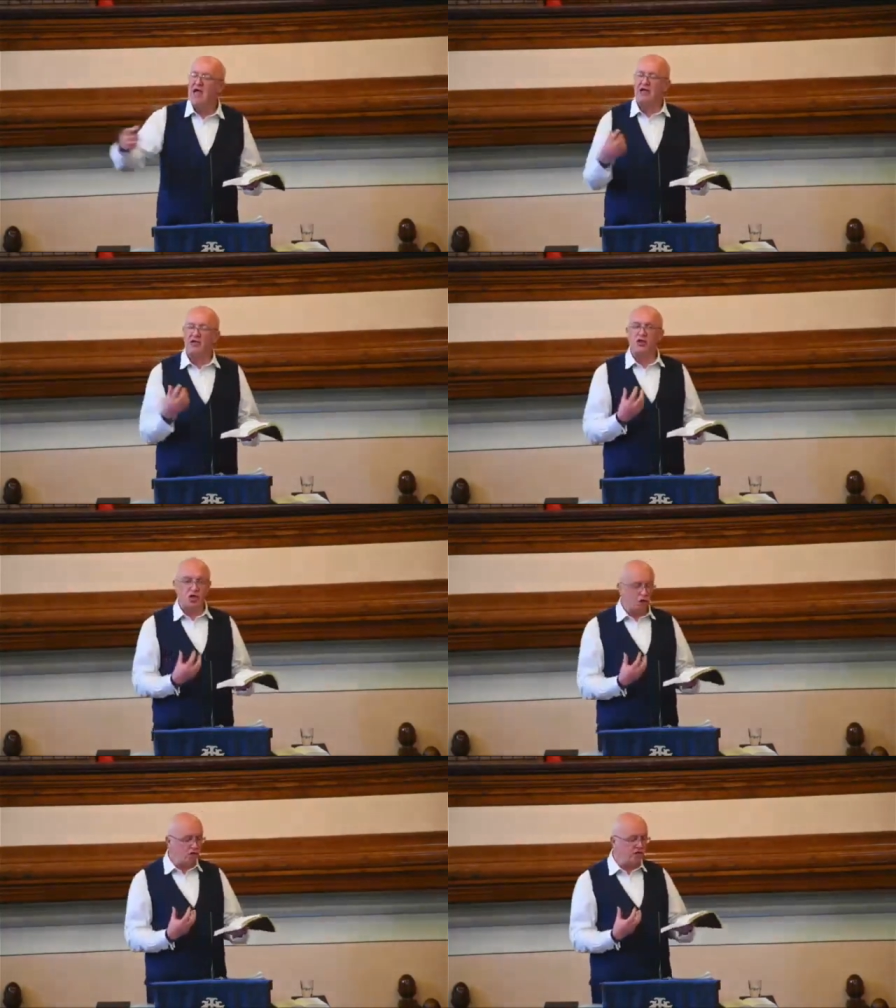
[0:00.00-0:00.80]
and
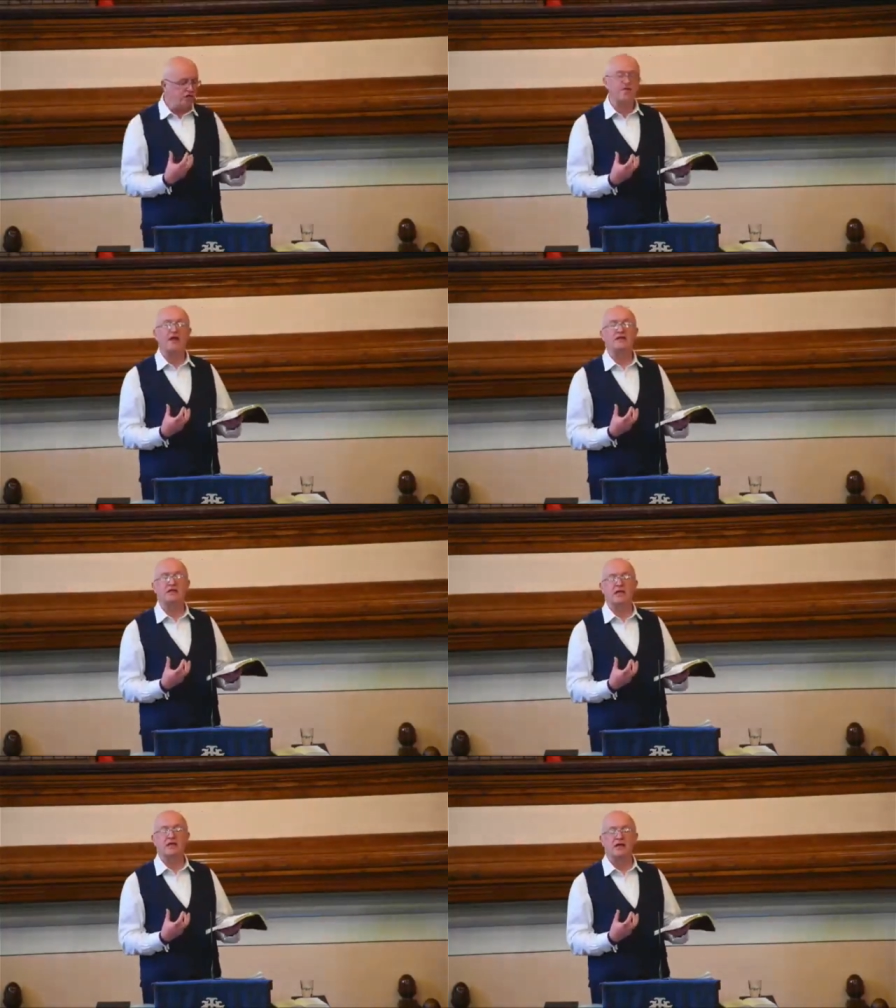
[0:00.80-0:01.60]
youths fainting.
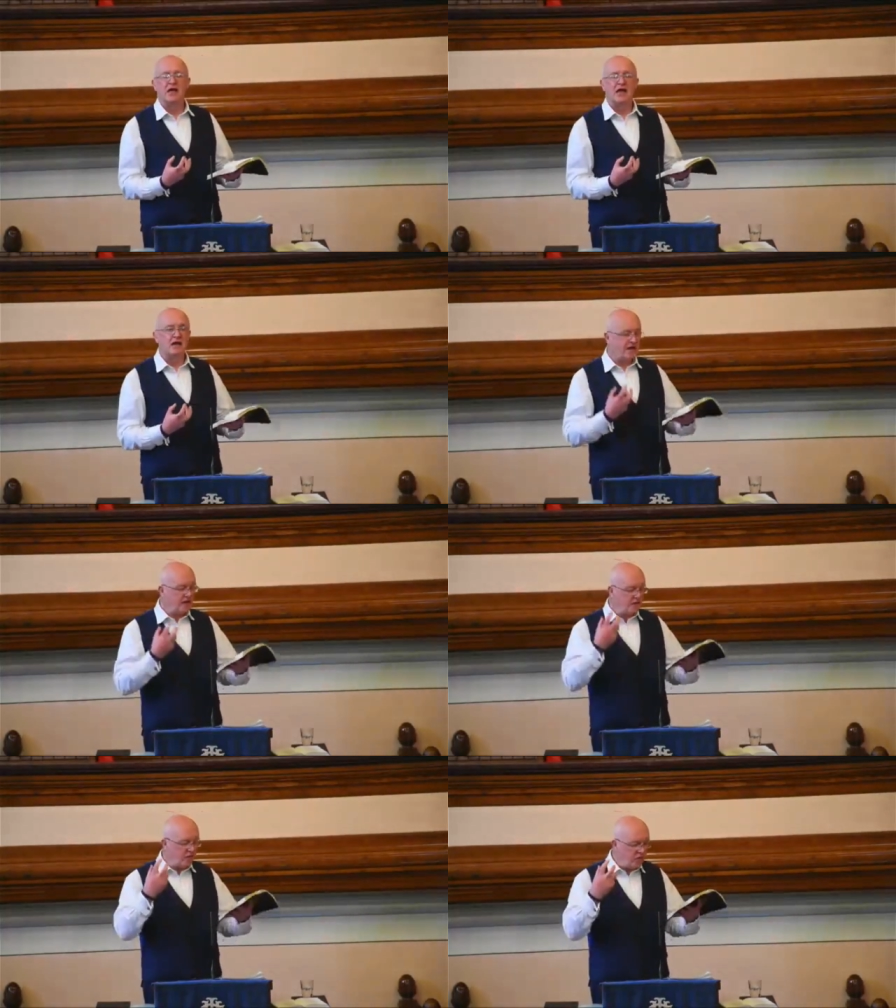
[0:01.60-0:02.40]
And then
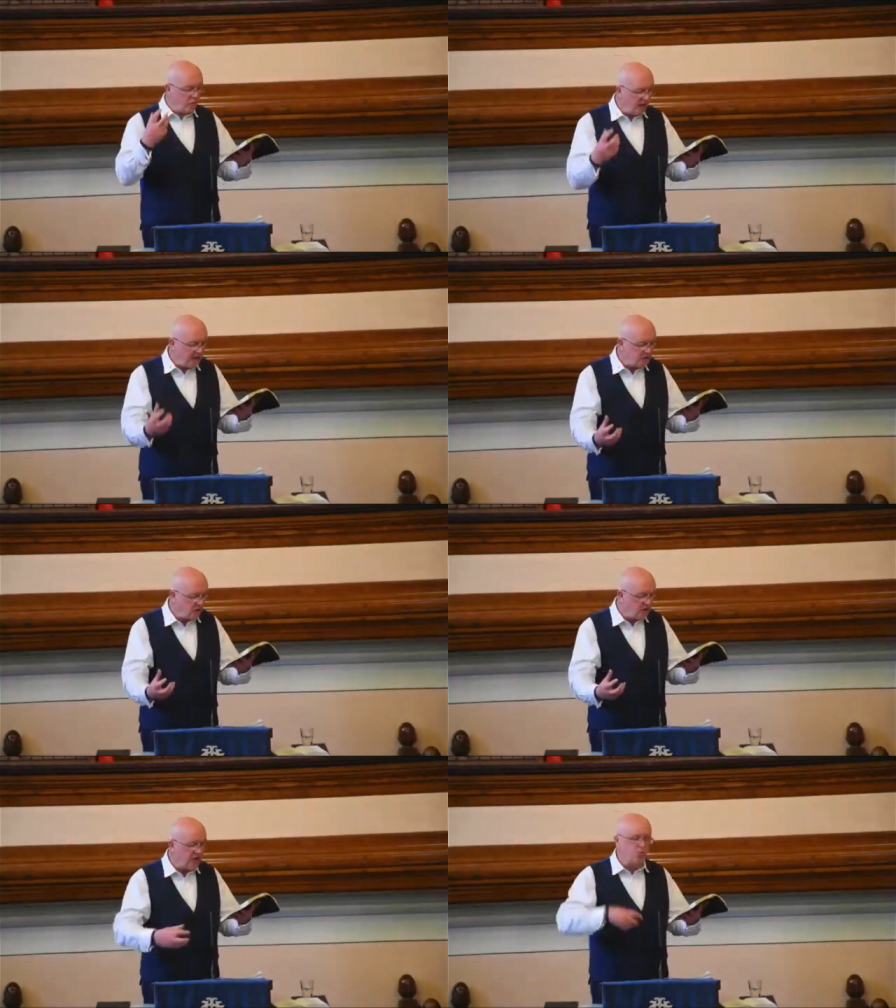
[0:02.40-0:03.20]
if we wait
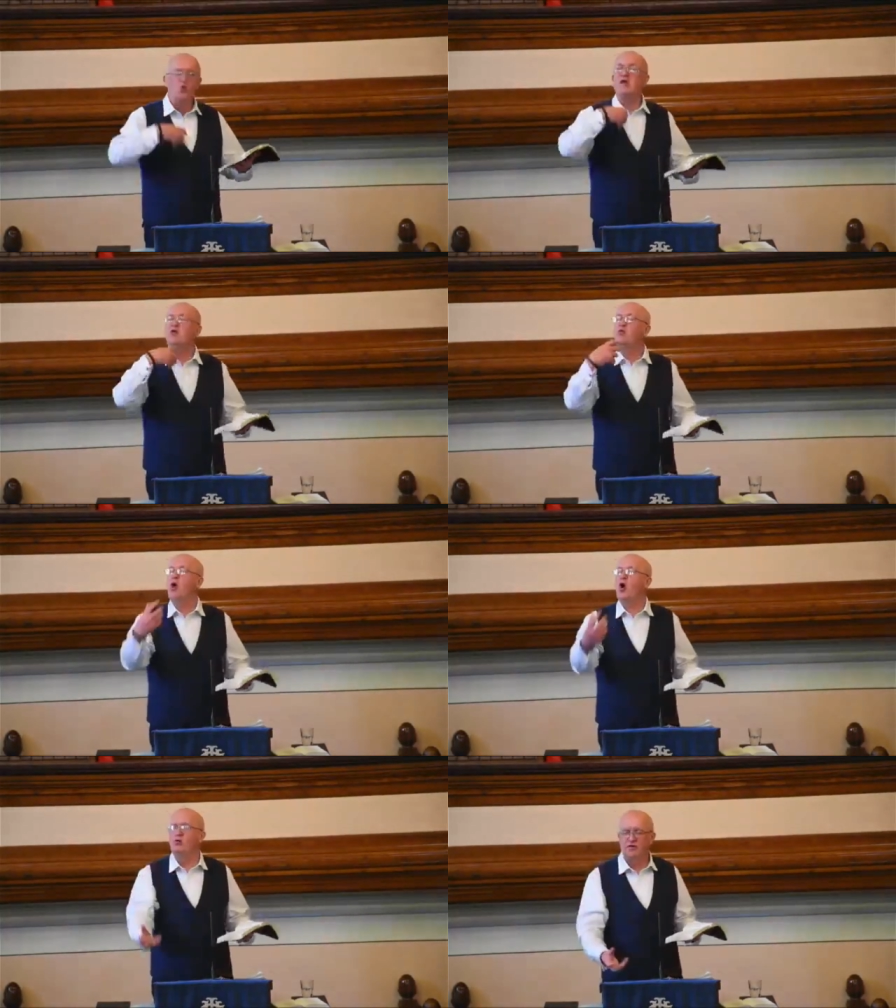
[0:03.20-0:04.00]
on him, we
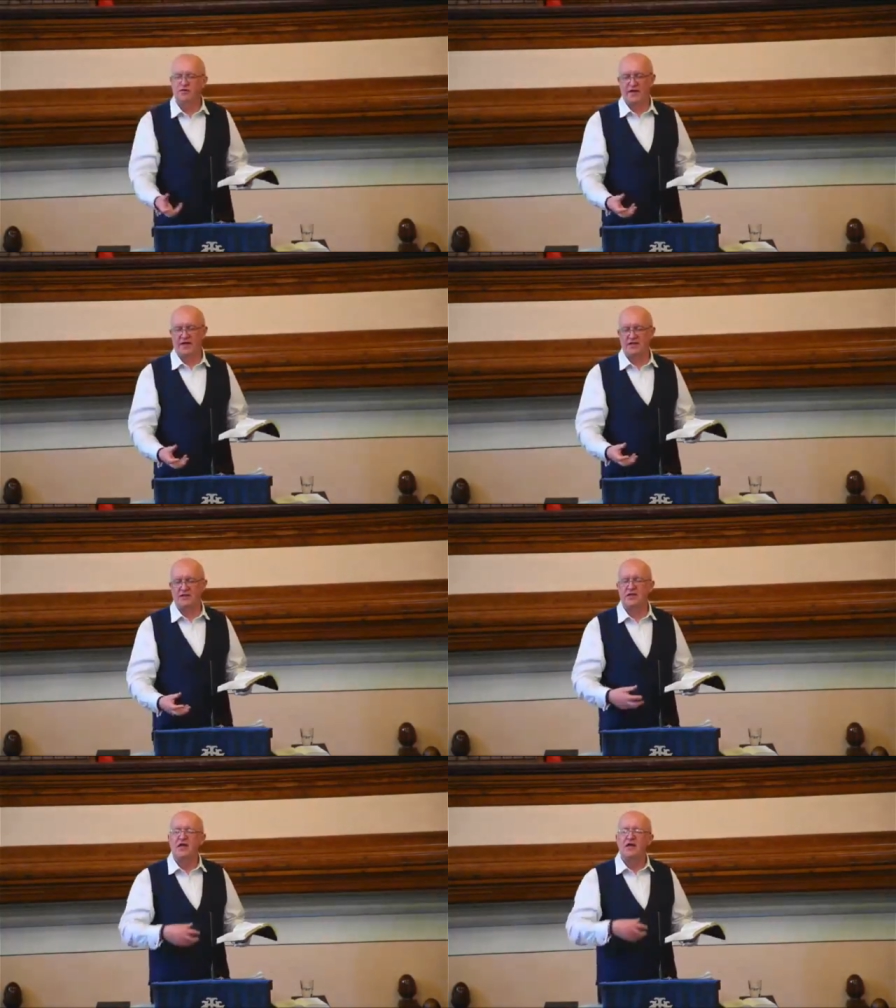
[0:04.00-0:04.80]
won't faint
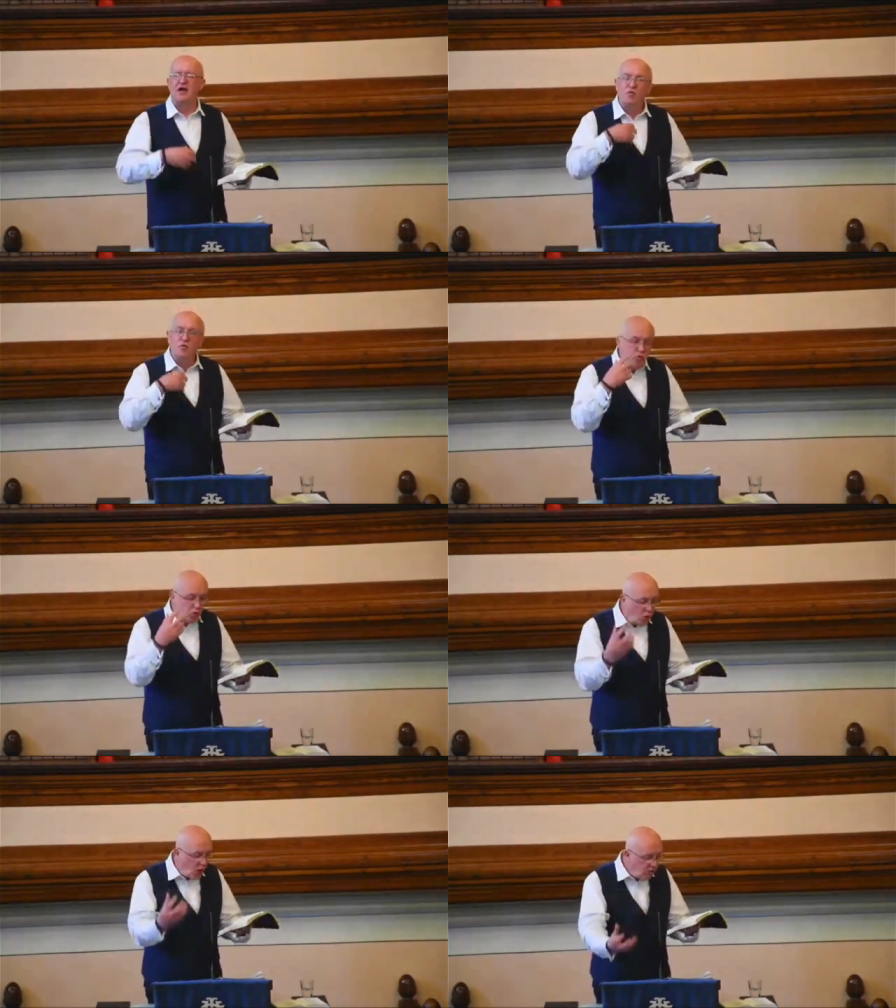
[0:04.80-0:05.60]
and we
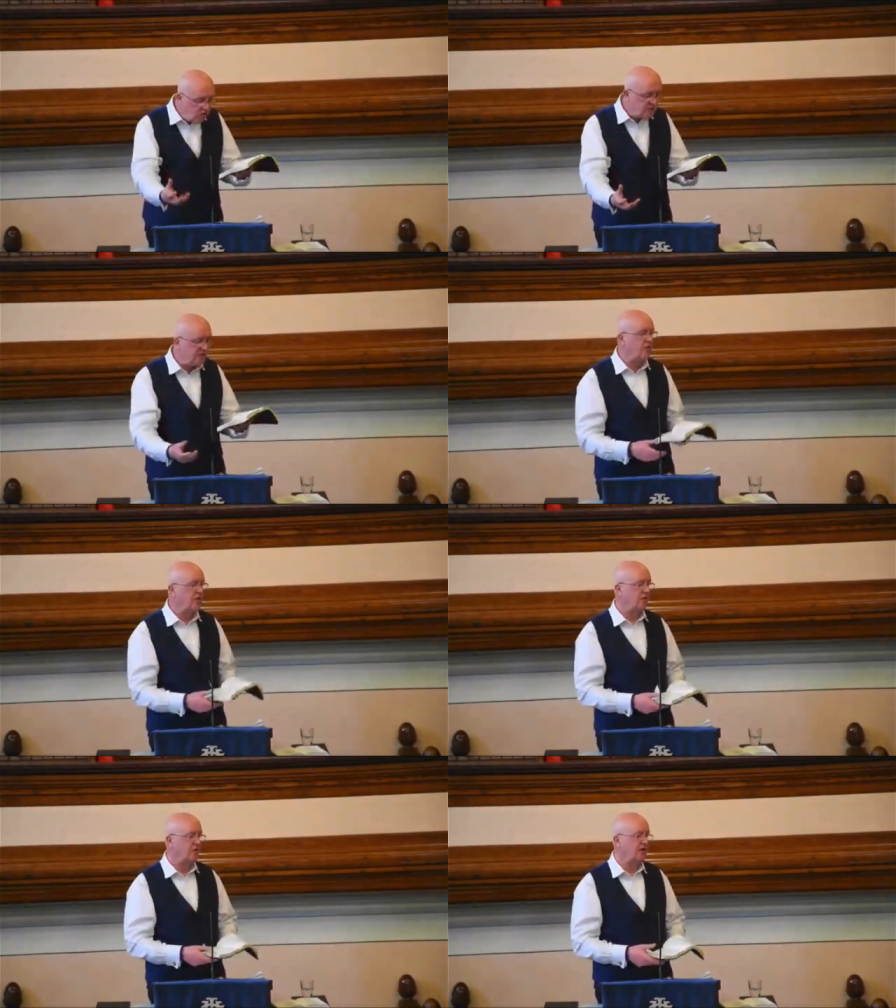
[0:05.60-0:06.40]
won't be weary.